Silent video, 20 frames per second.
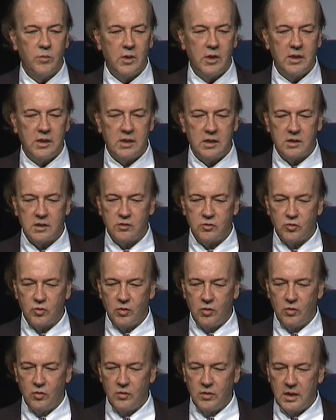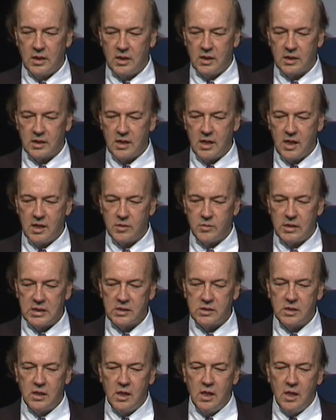money and control
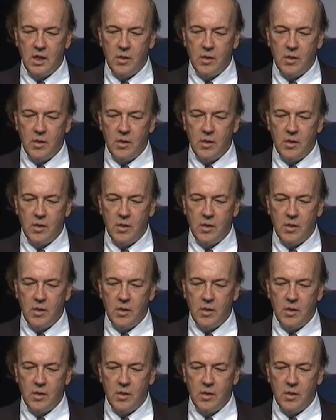economies,